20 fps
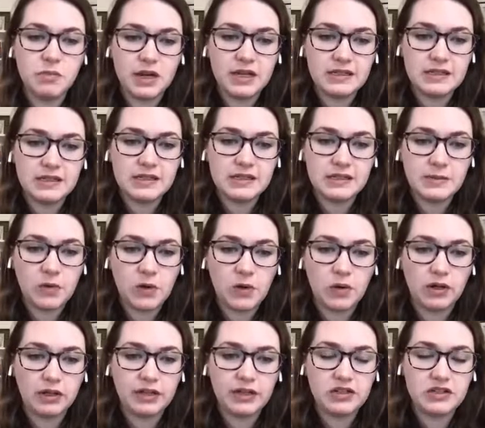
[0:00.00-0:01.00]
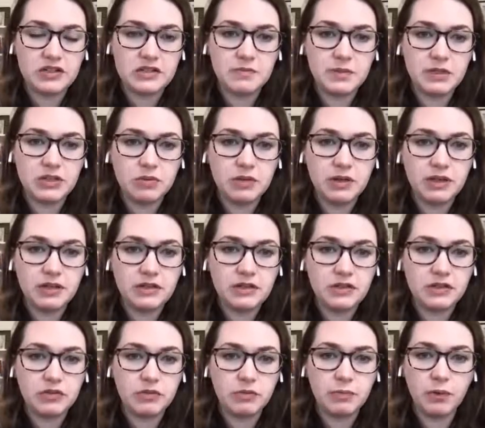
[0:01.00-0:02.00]
you might see some correlations
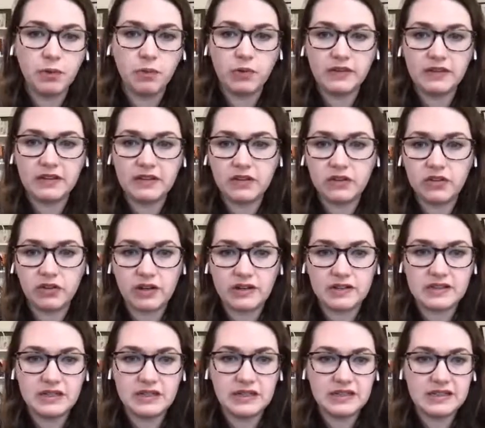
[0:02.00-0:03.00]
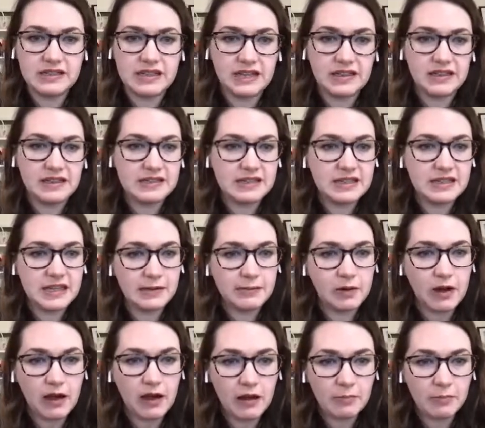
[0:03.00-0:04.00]
between the two. But what's interesting is that the
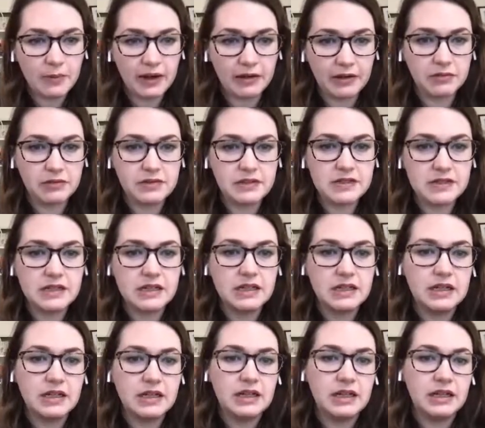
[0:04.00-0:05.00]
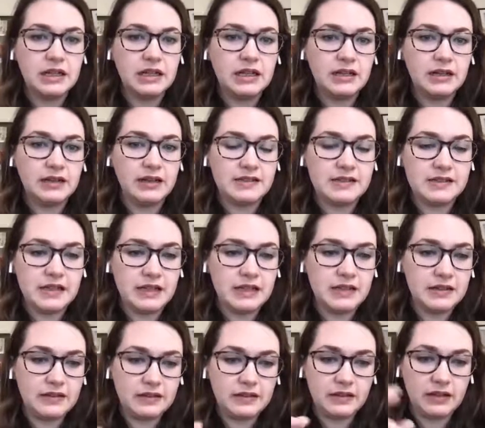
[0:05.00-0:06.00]
same compounds,
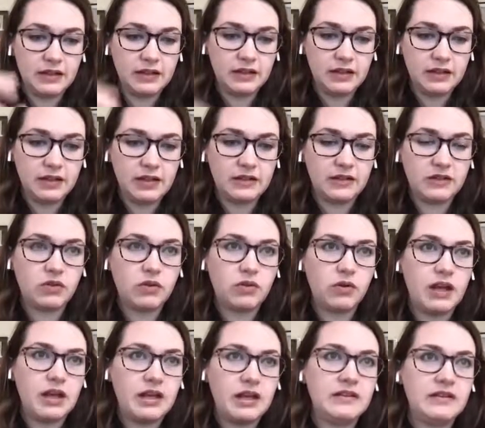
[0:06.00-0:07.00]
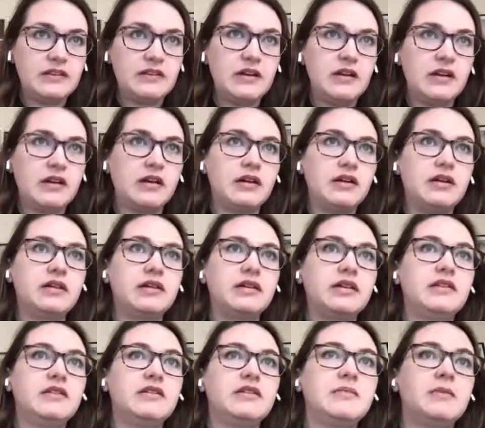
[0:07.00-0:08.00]
let's say this gray
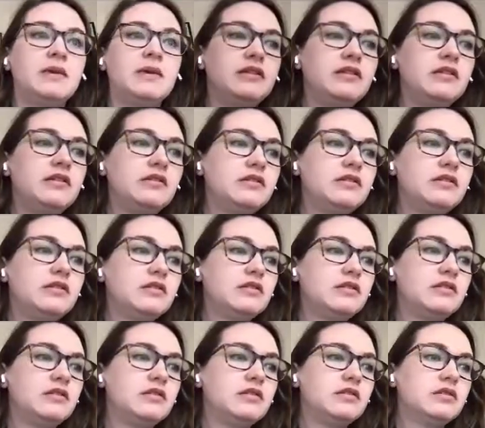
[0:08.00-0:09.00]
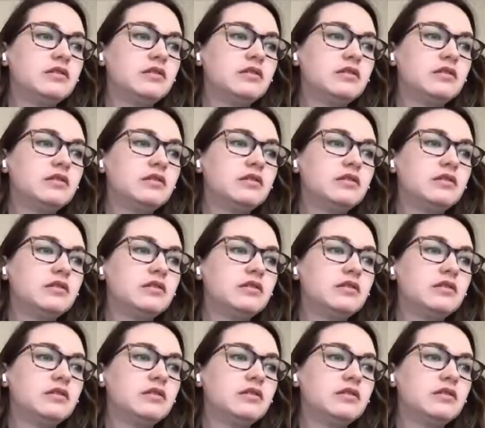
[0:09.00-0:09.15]
star, my little,